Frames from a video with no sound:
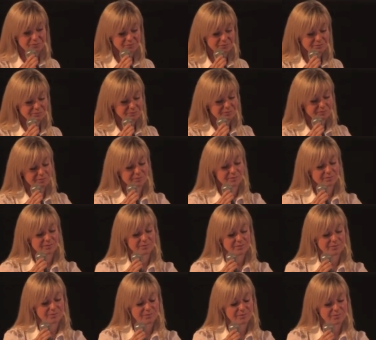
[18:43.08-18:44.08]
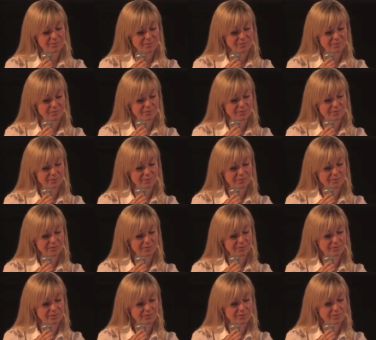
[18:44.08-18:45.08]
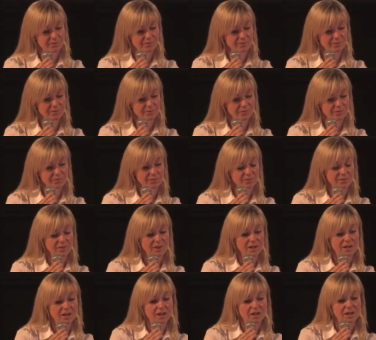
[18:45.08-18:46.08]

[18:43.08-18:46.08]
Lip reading: Nothing is said.